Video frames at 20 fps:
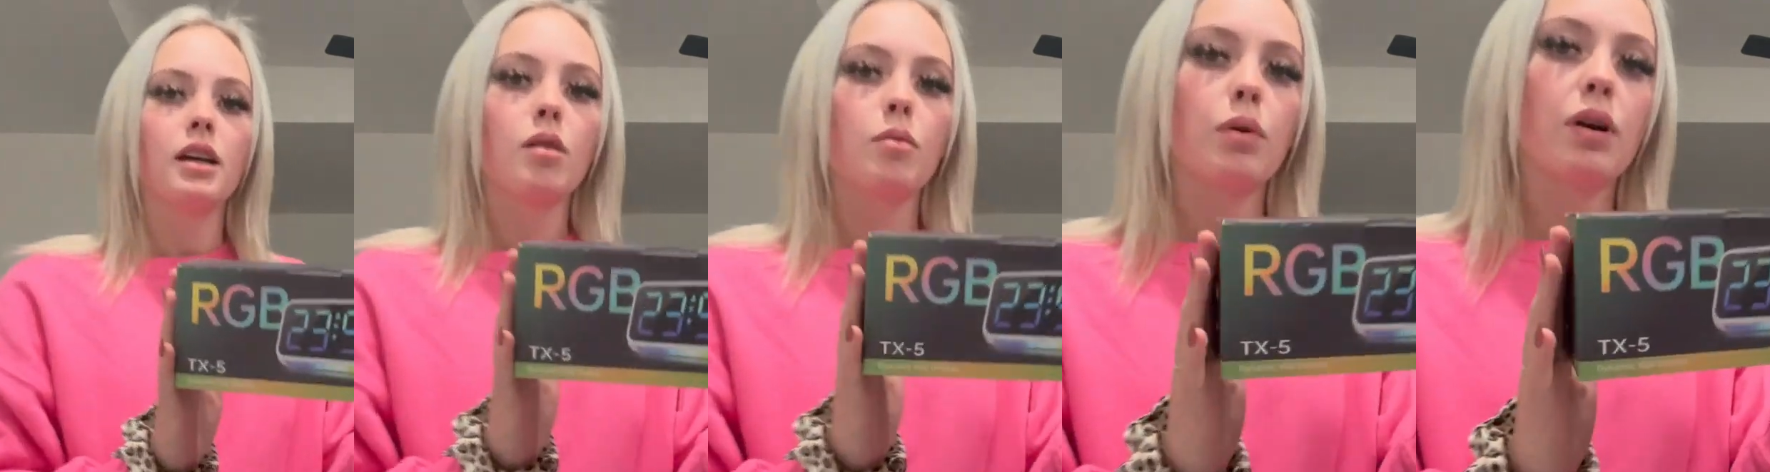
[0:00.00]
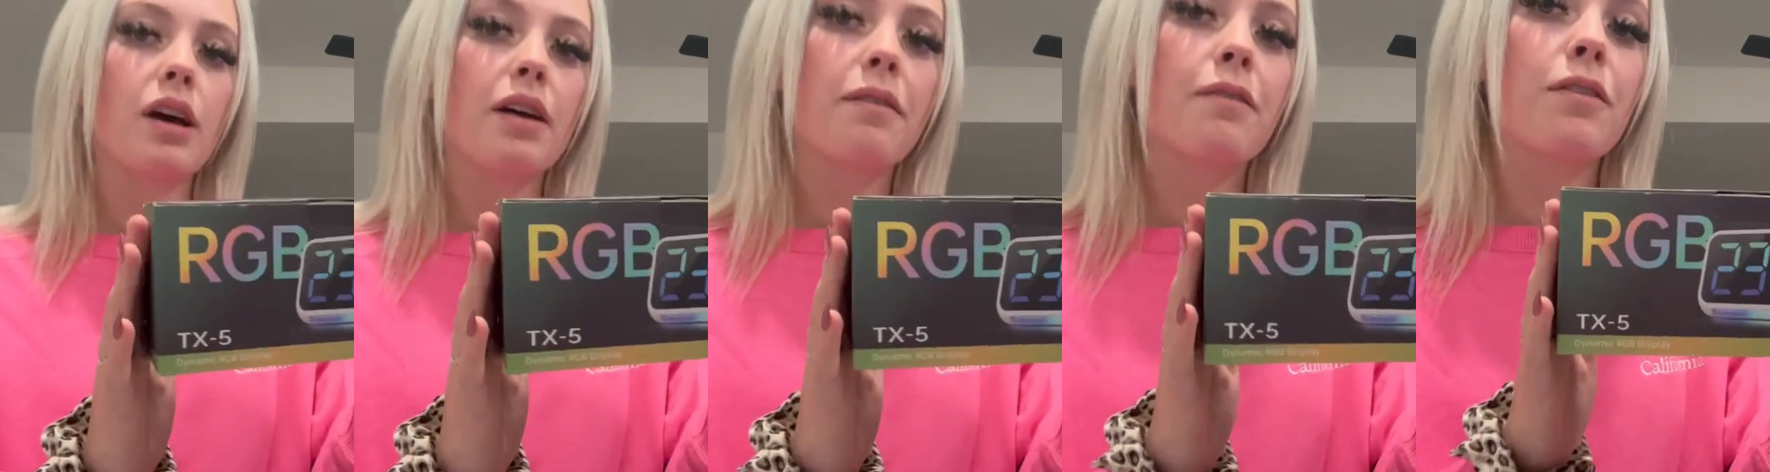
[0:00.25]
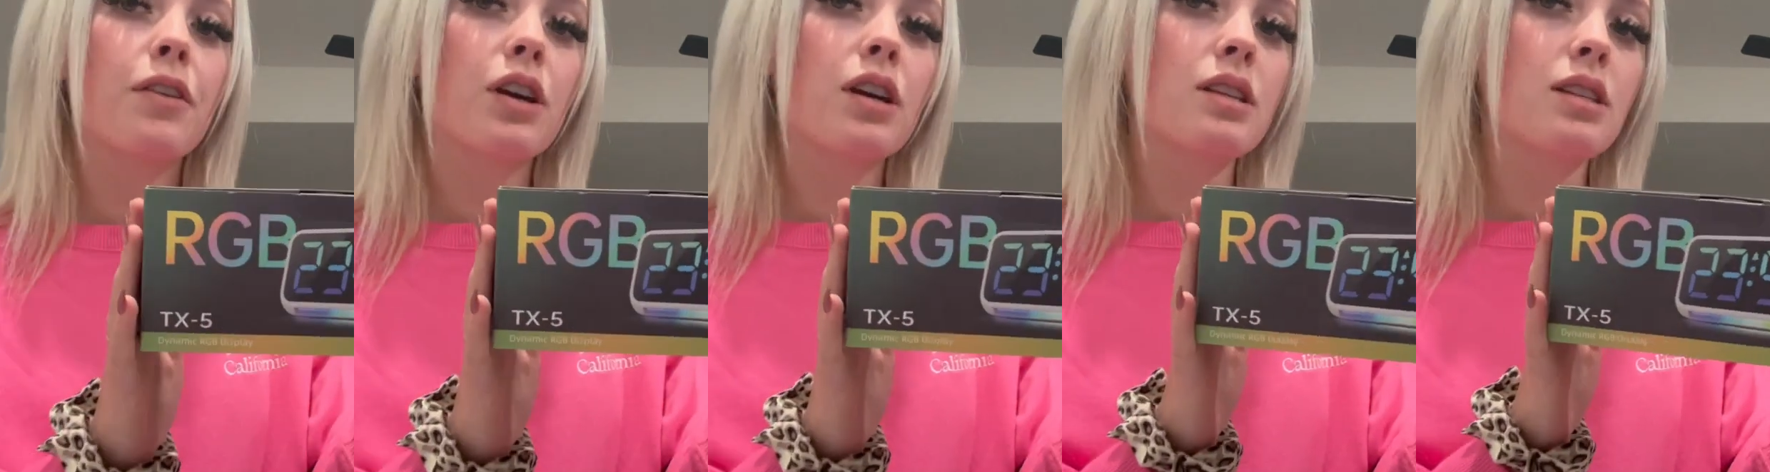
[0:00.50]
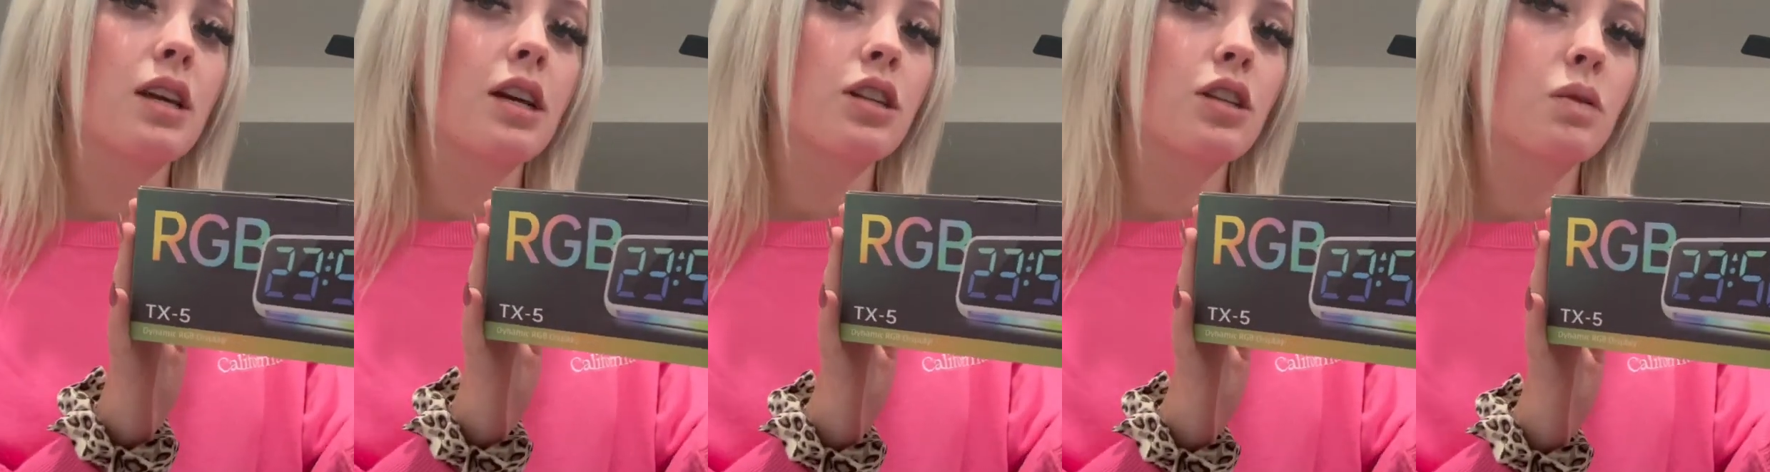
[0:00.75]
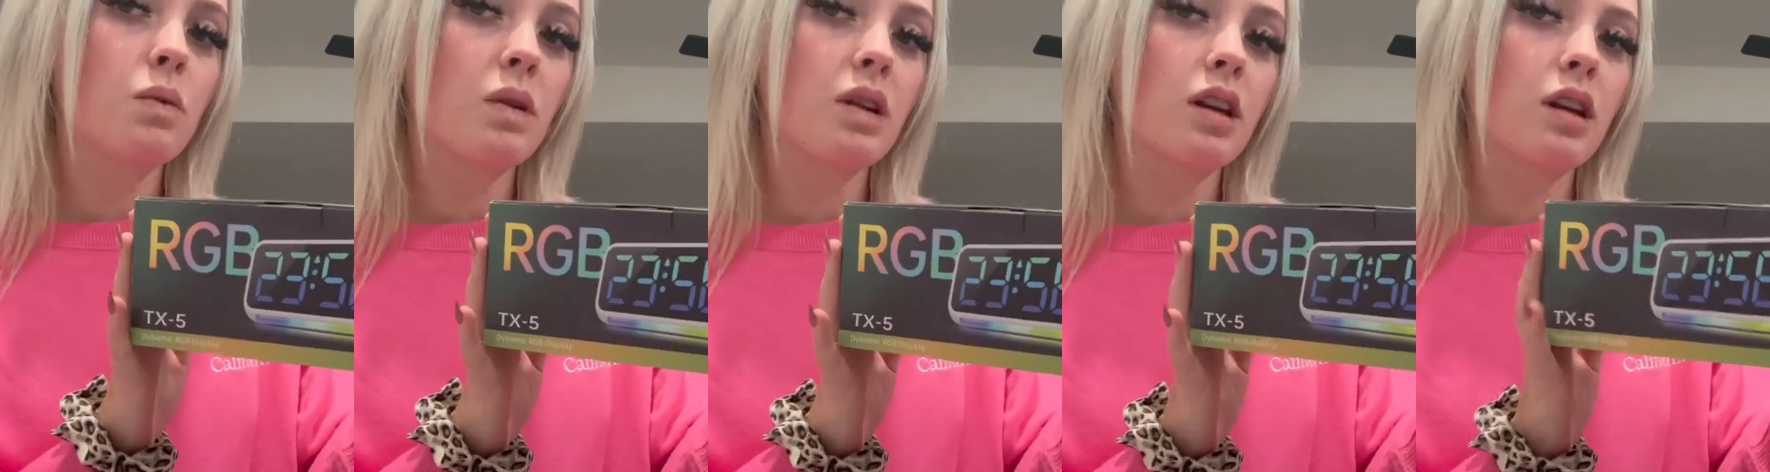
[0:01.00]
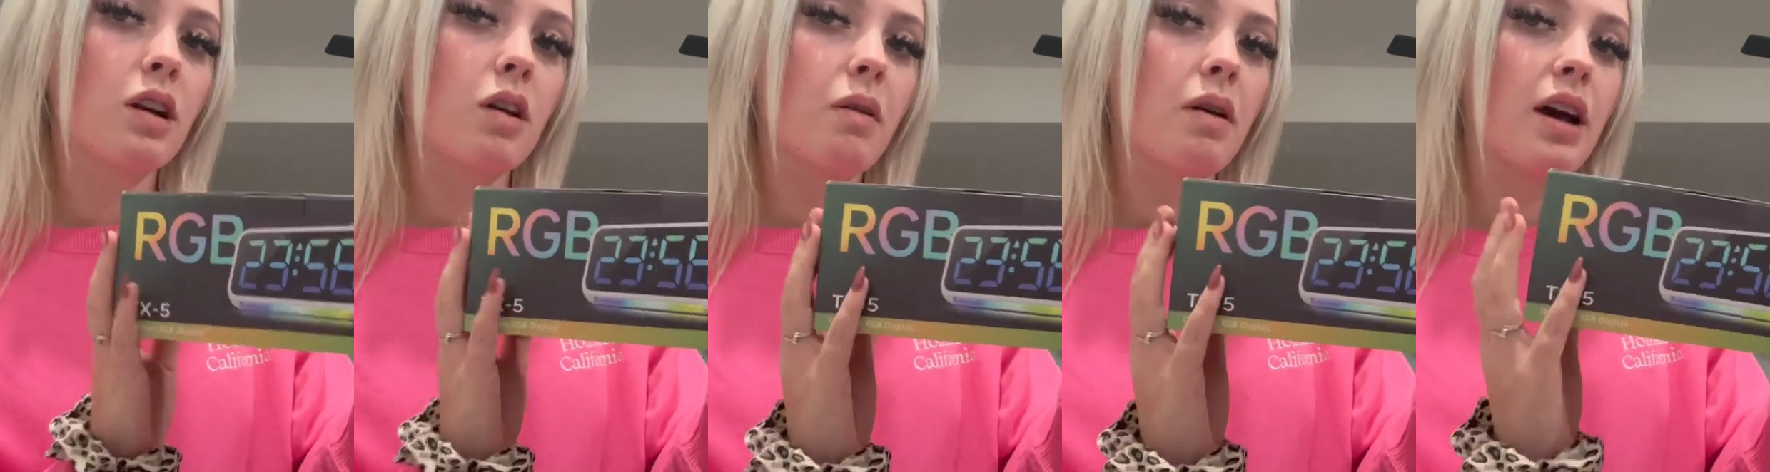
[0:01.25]
But at first, I just wanted
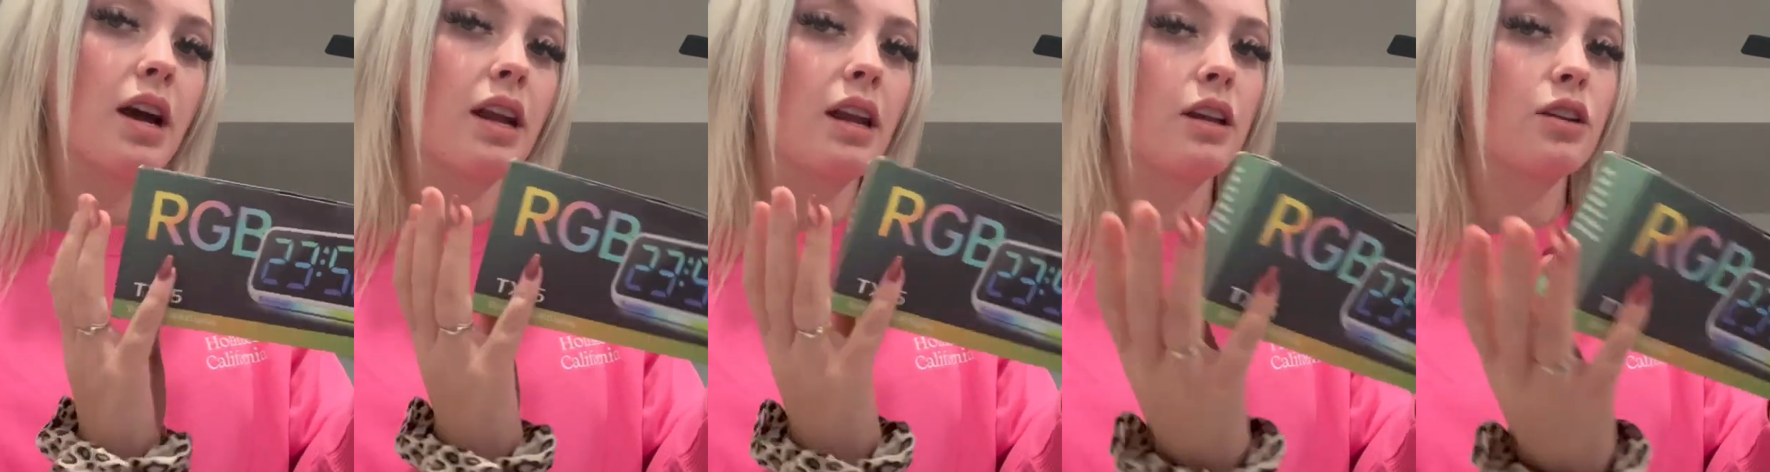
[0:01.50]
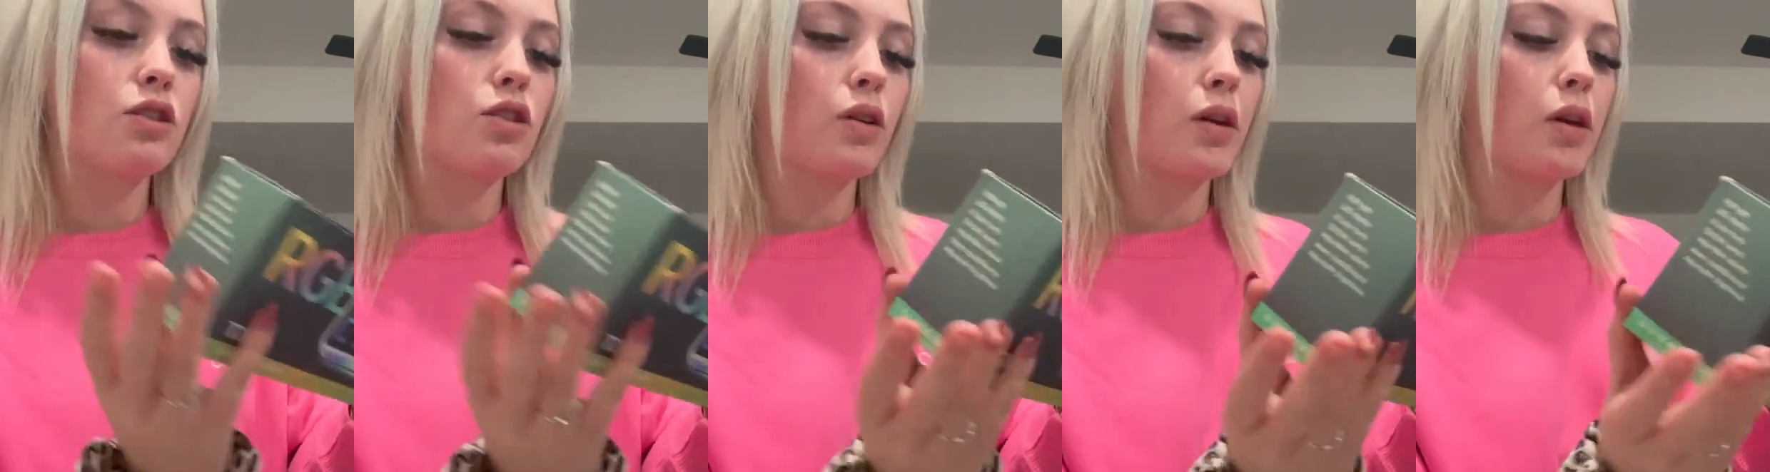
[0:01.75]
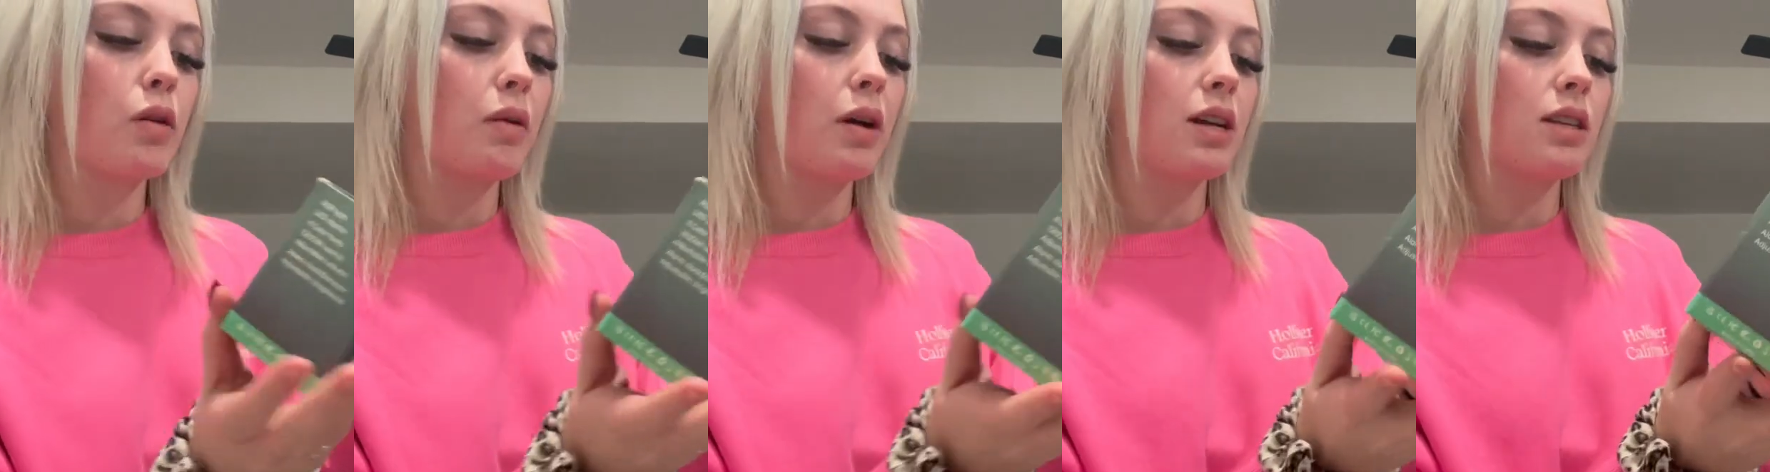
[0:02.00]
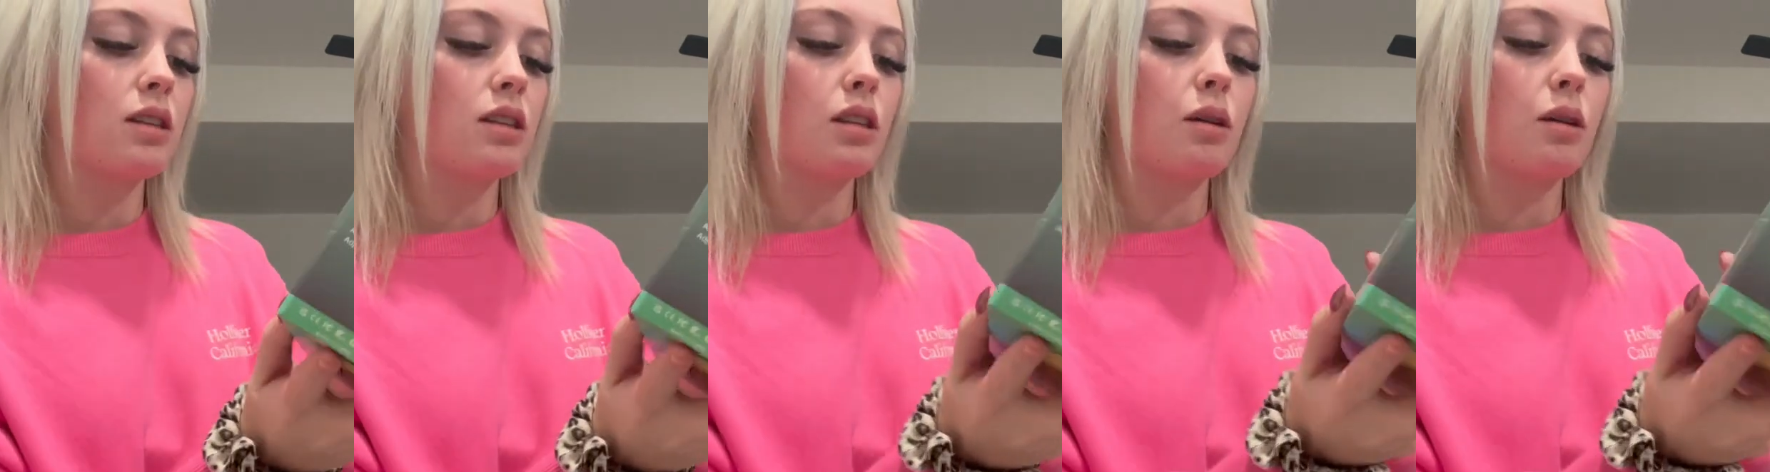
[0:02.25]
to go ahead and show you guys